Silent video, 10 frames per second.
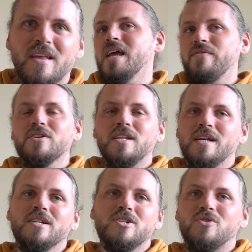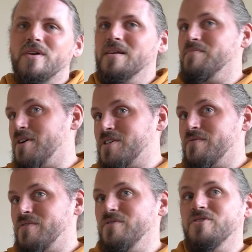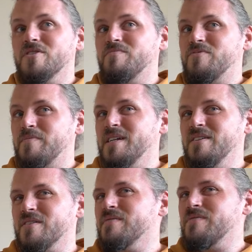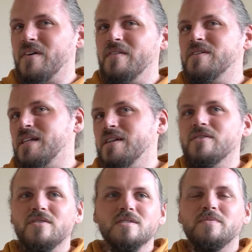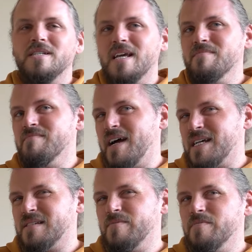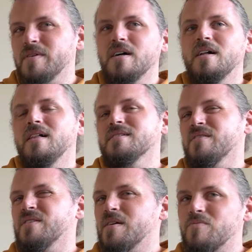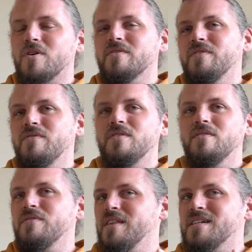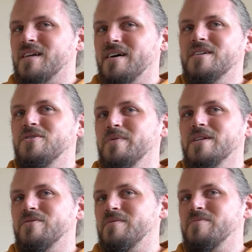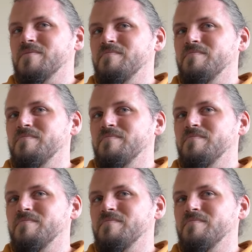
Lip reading: If you're sticking to strictly budget food, you could probably look at $5 to $10 per day maximum, so sub $150 for the entire 2-week trip.